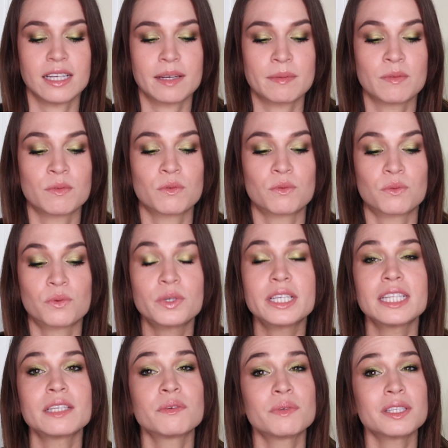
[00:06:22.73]
I
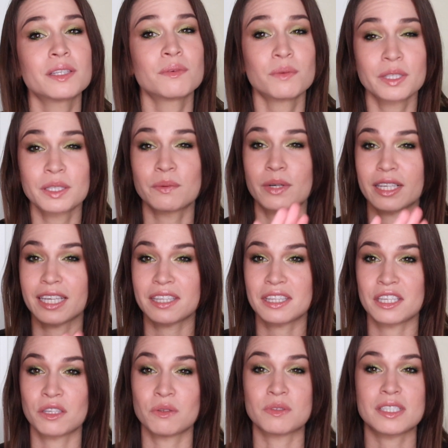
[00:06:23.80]
really want to get
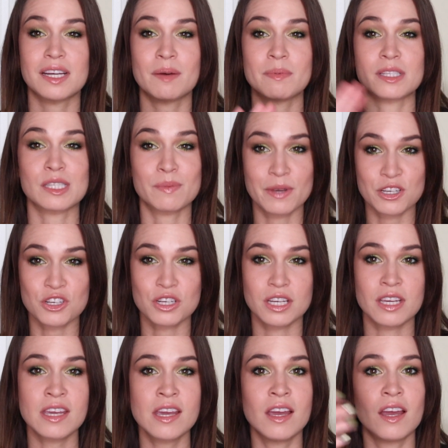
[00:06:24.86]
that used up,
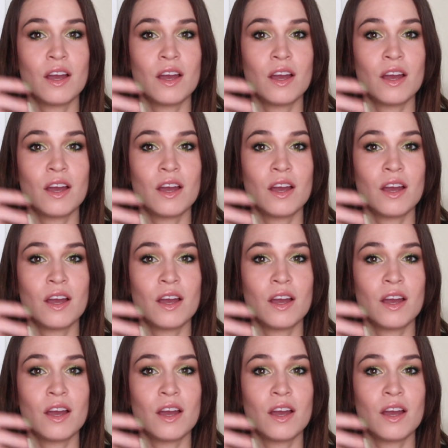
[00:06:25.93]
especially